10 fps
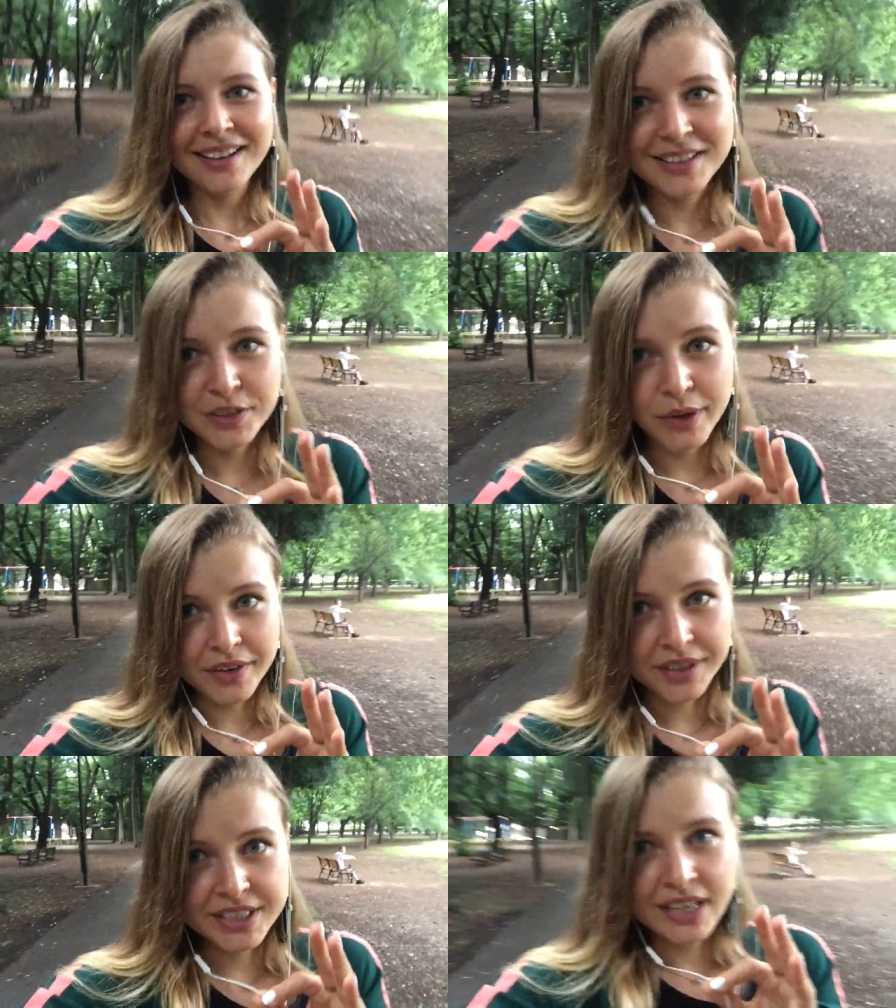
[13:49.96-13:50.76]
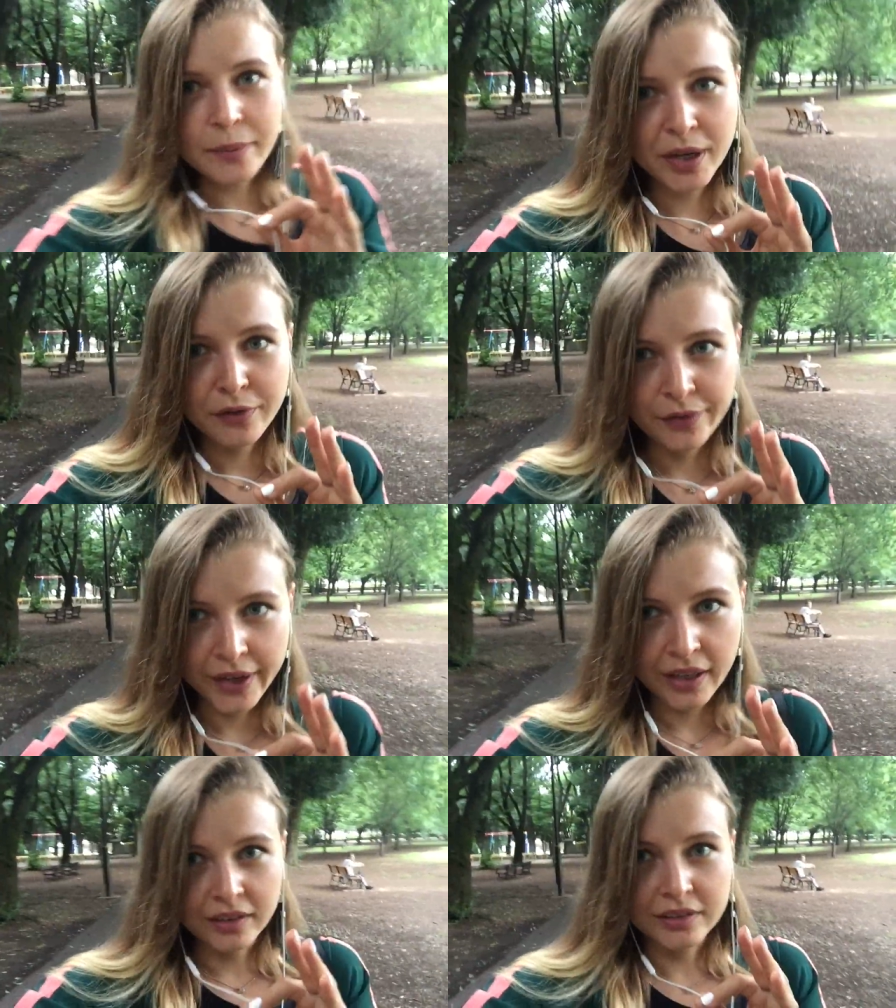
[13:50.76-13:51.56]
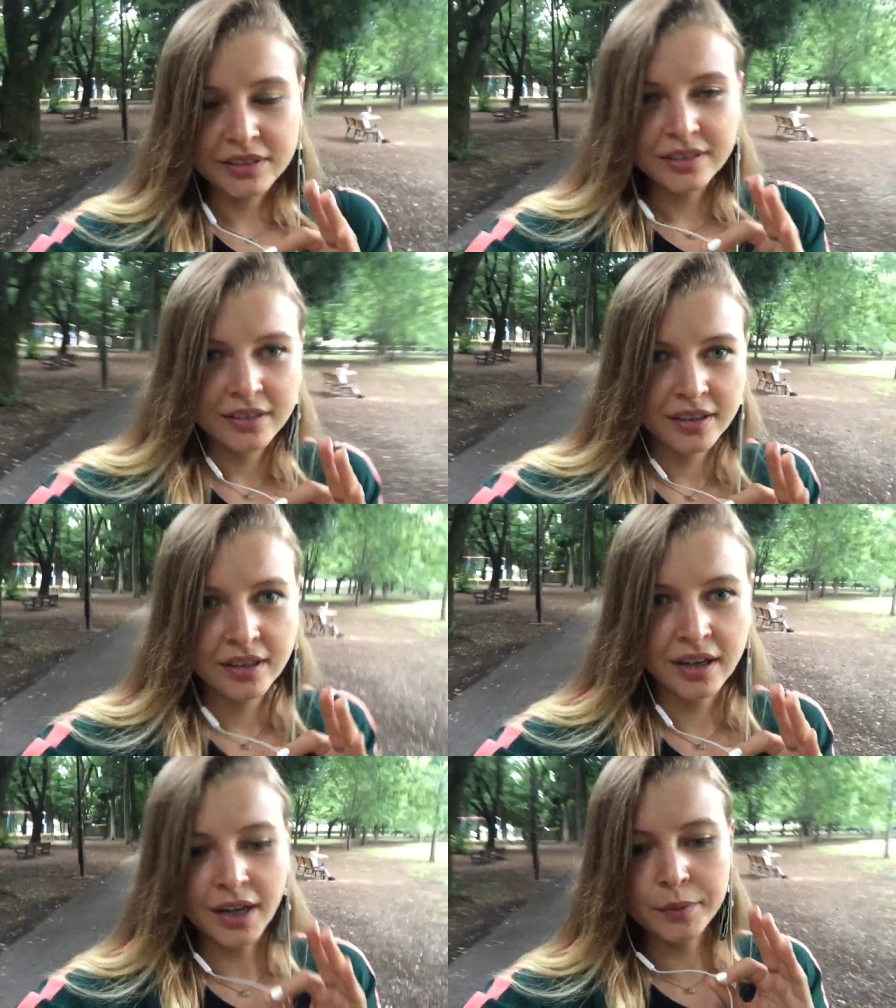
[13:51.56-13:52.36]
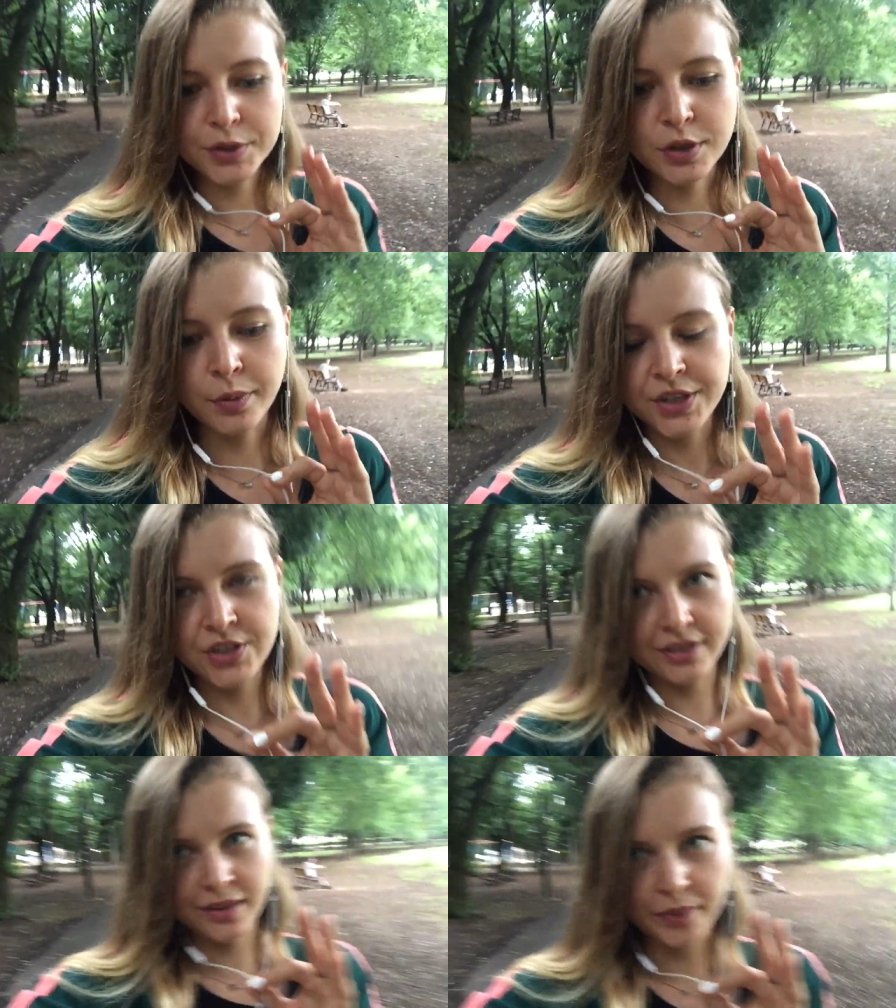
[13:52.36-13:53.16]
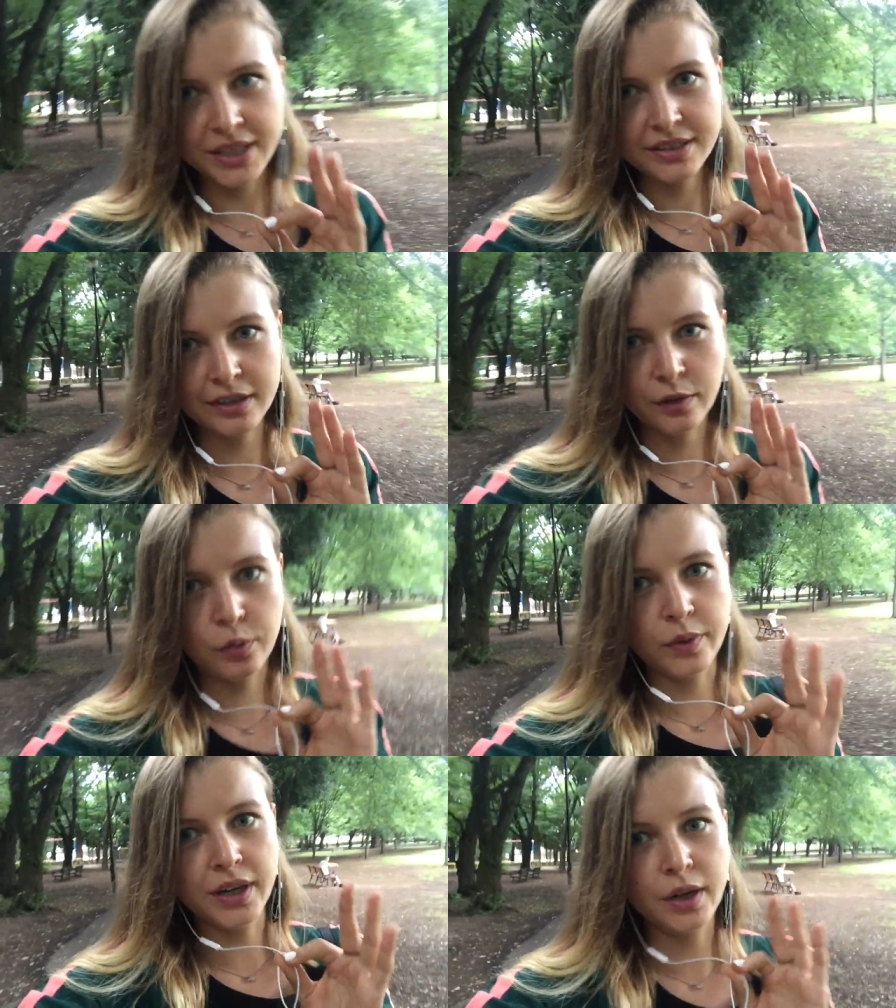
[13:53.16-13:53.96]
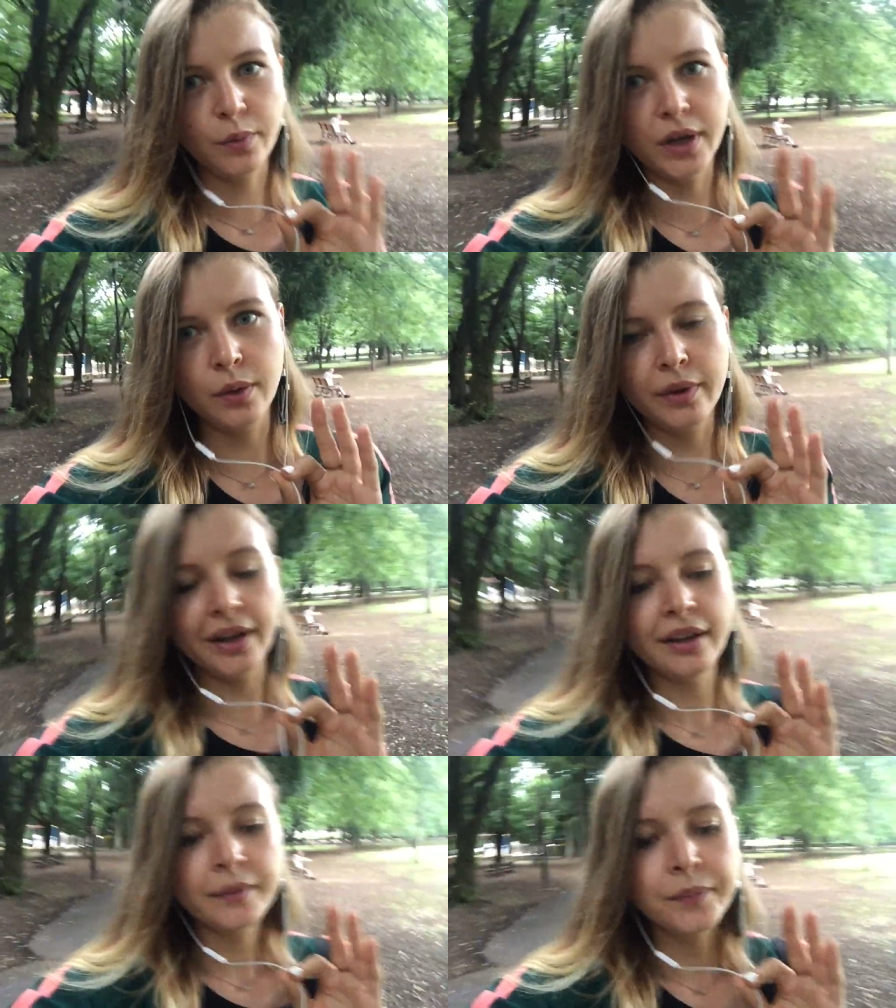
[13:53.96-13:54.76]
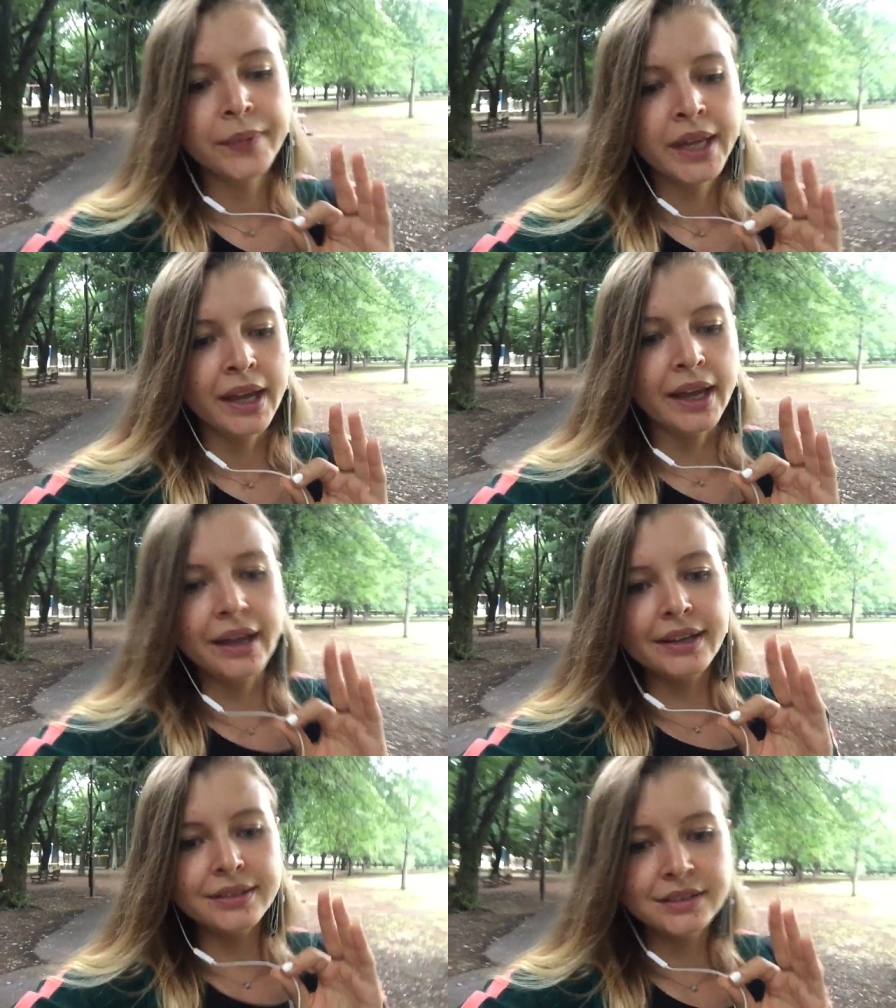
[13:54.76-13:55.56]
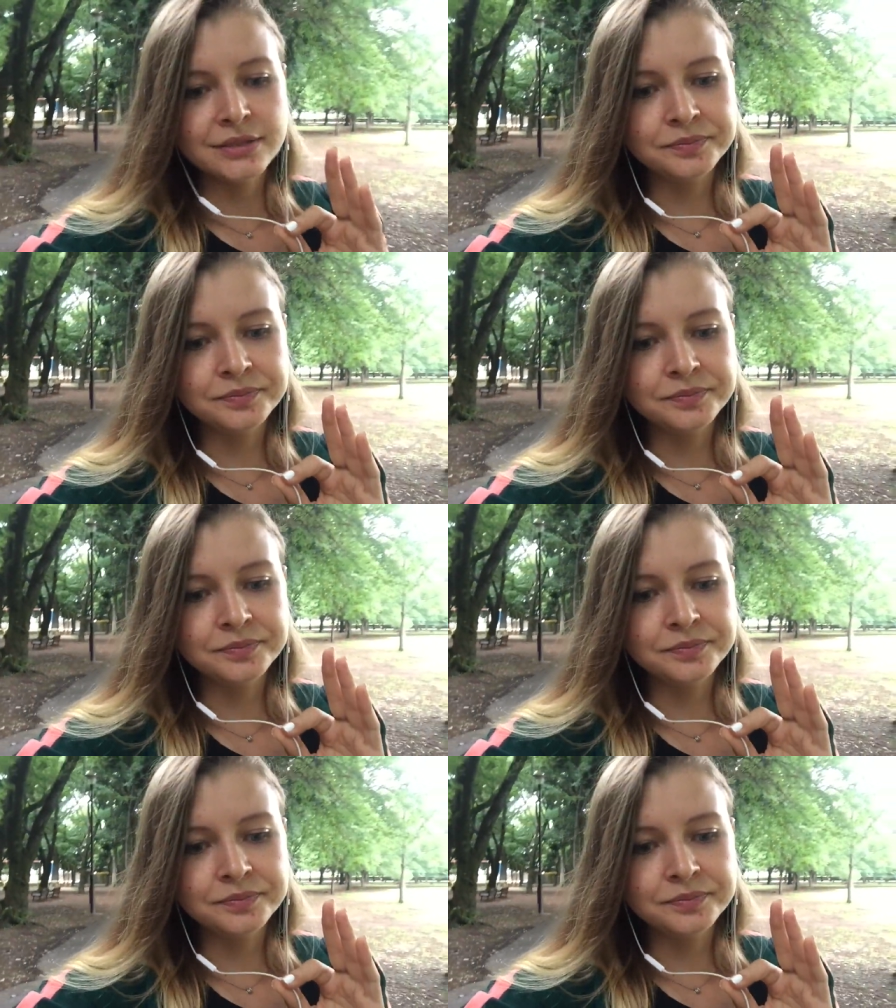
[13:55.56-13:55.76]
So every time I failed, I was questioning myself, why, and